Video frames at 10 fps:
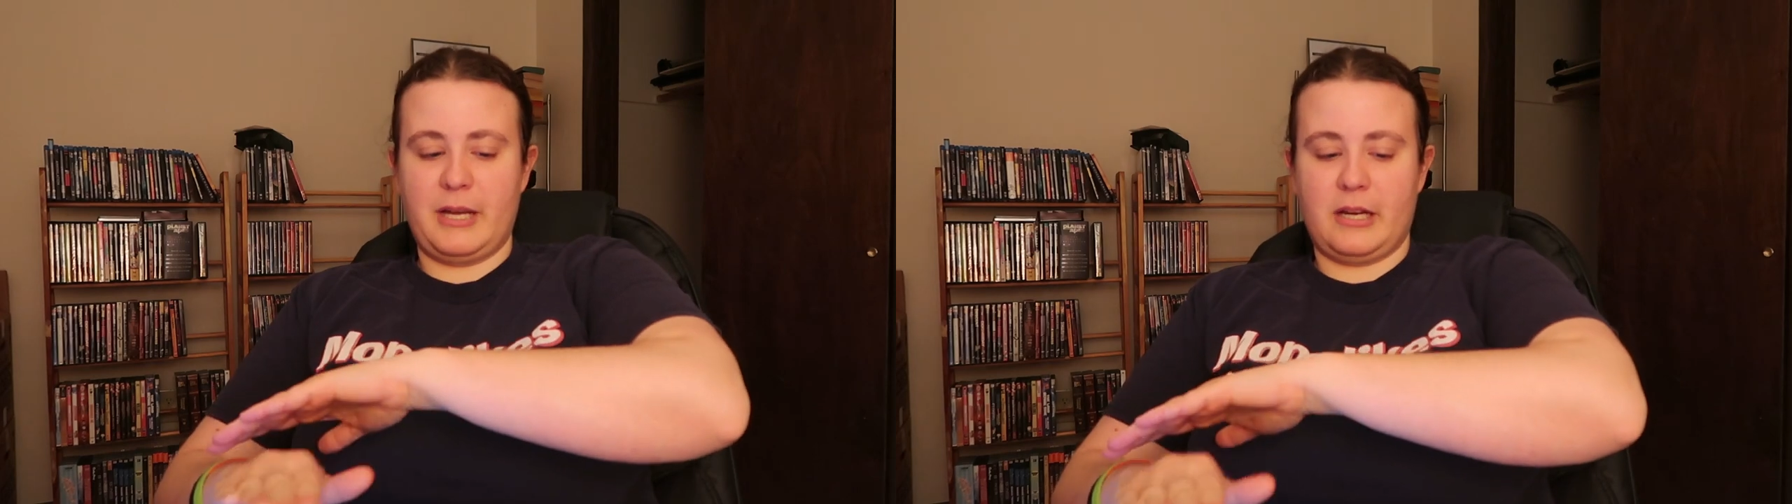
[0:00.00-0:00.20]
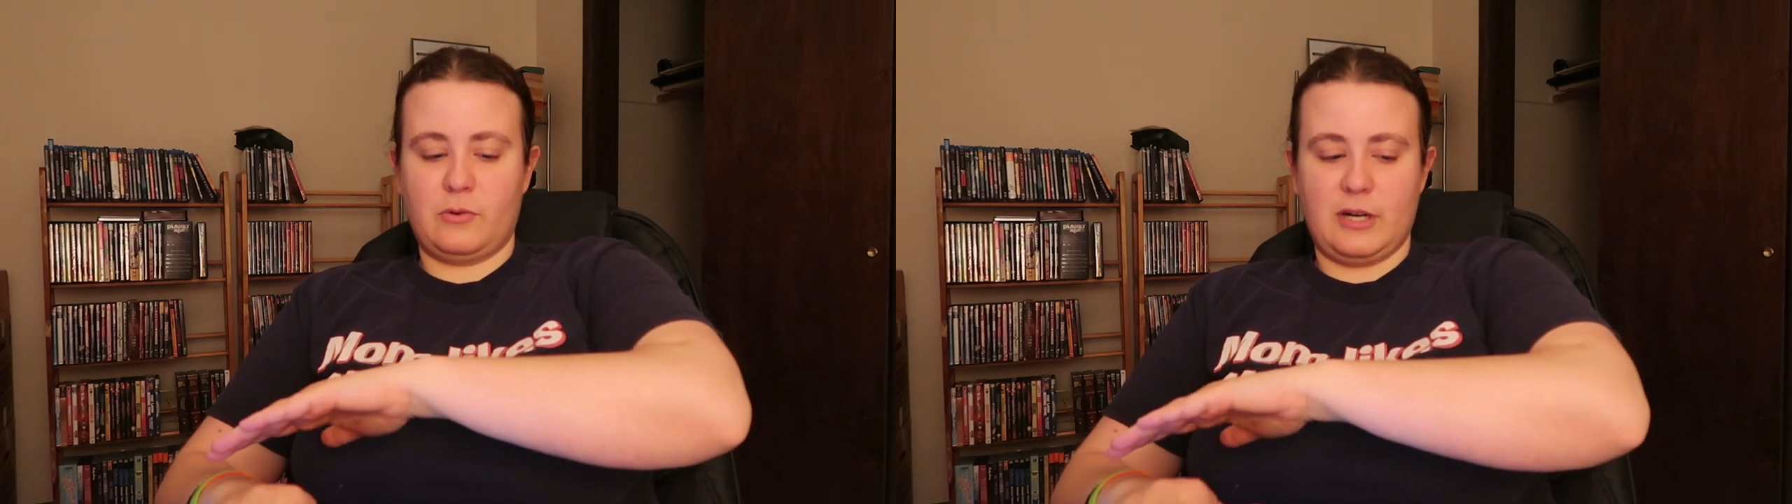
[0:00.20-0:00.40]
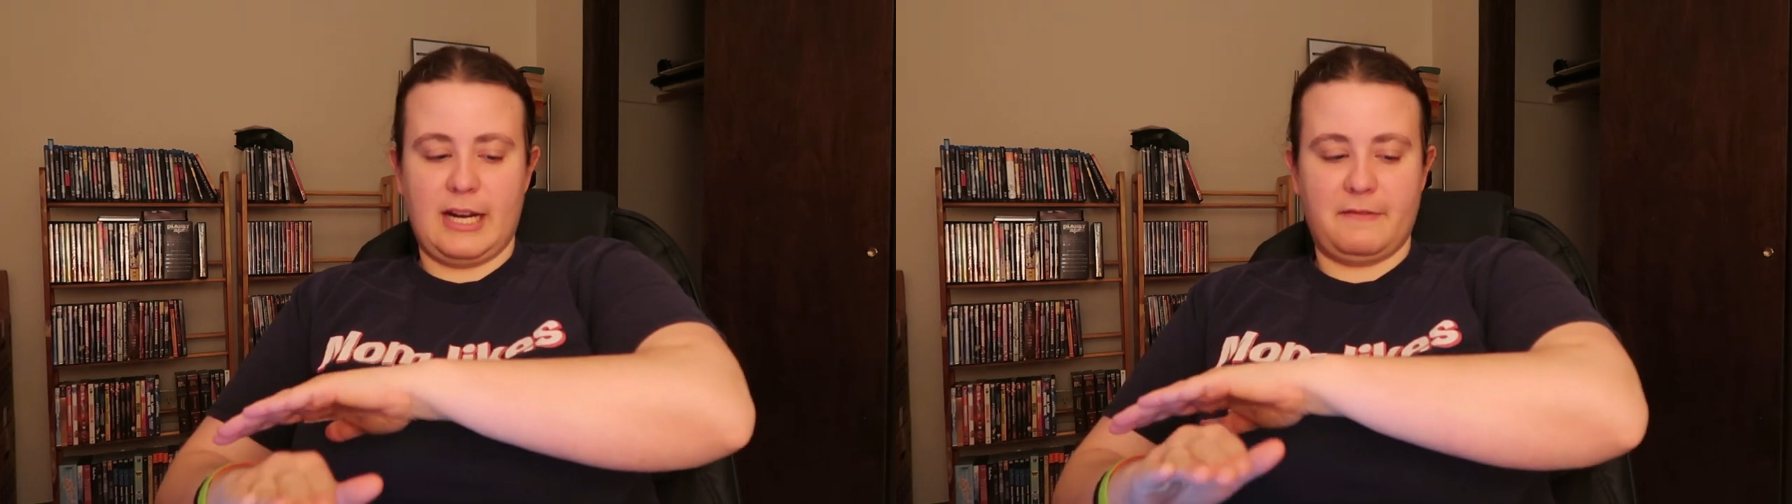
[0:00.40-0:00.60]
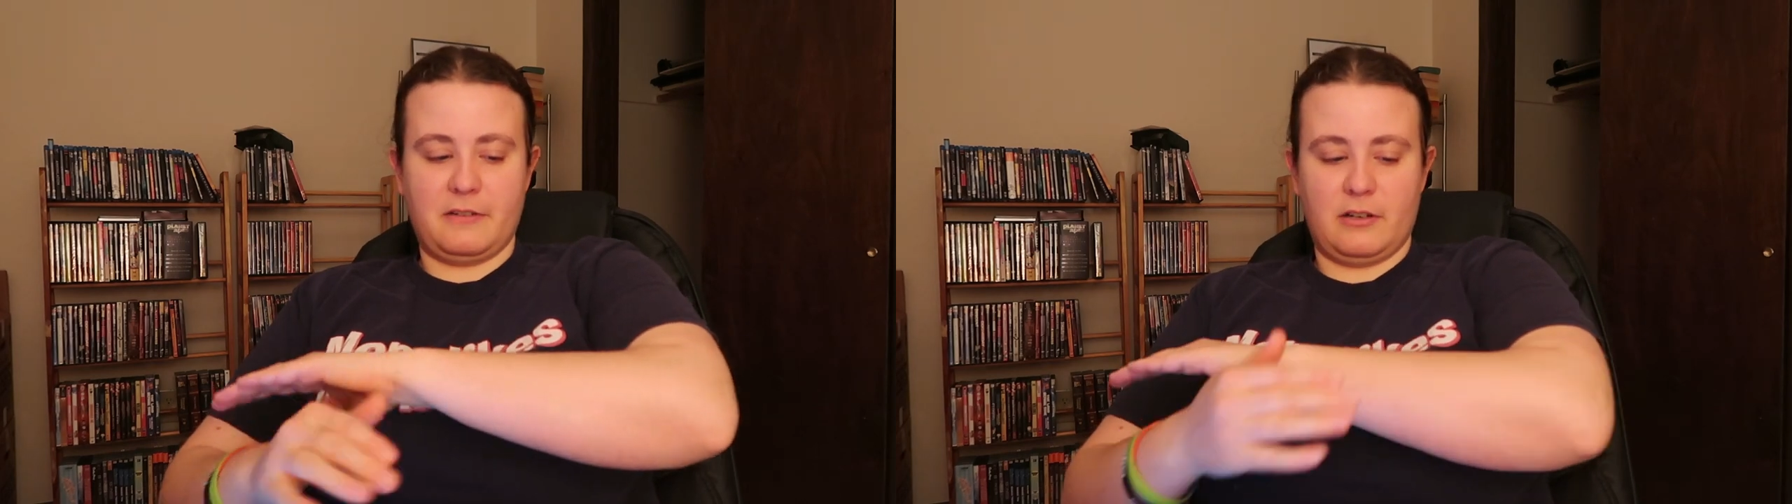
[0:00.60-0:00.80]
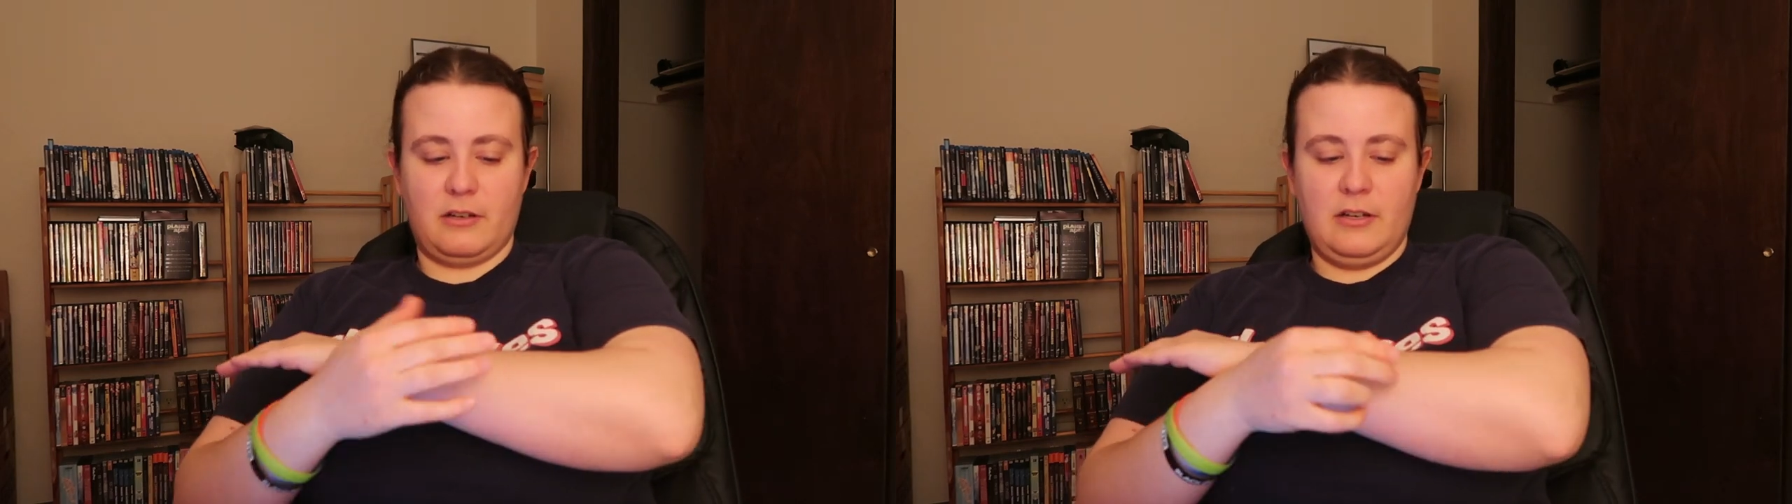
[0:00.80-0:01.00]
power
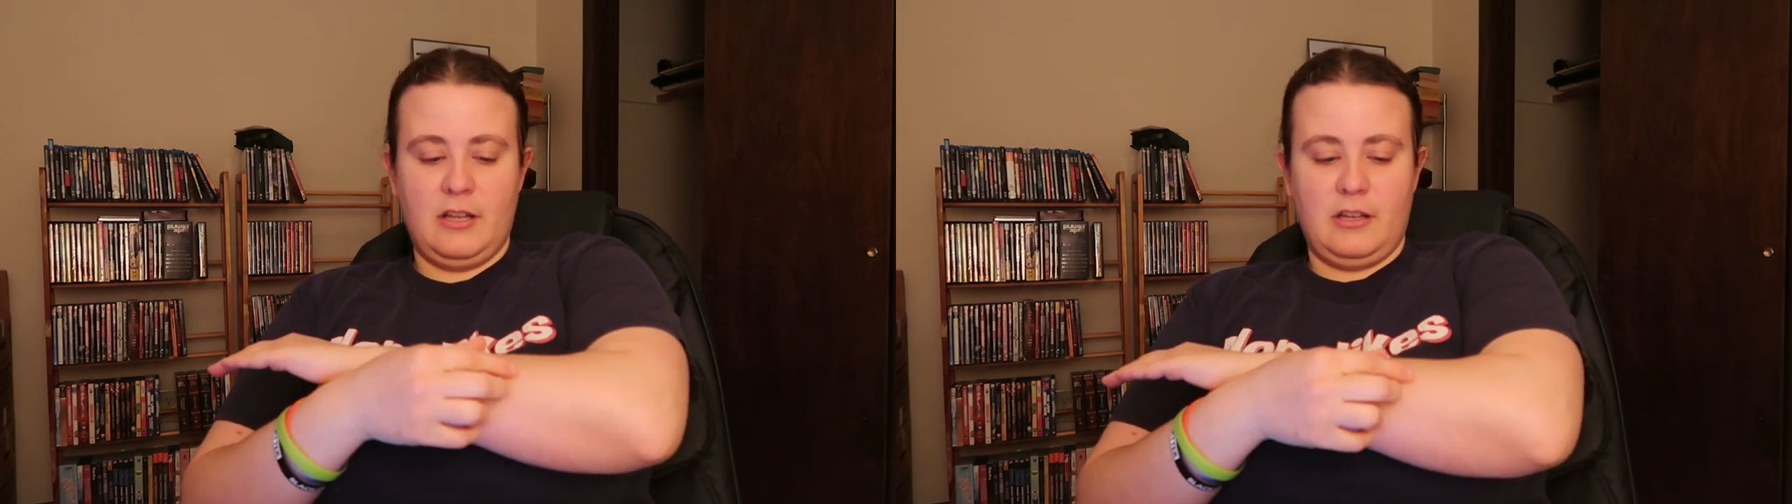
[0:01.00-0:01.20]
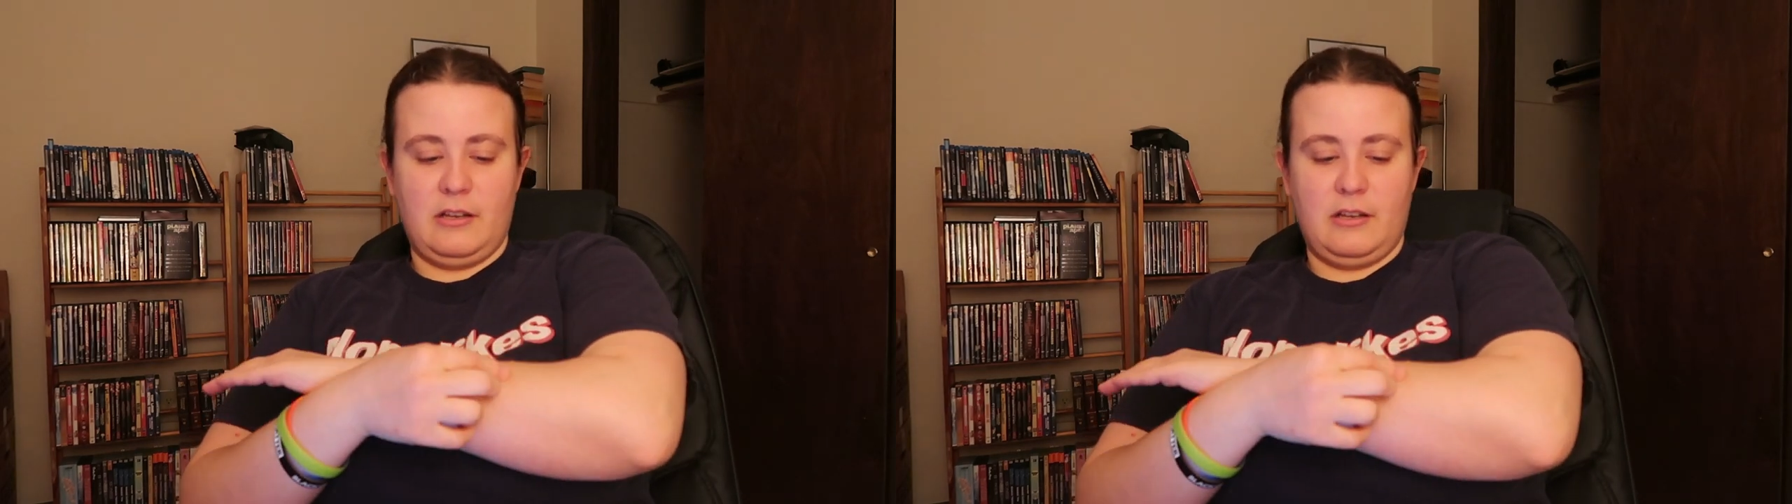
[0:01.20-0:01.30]
after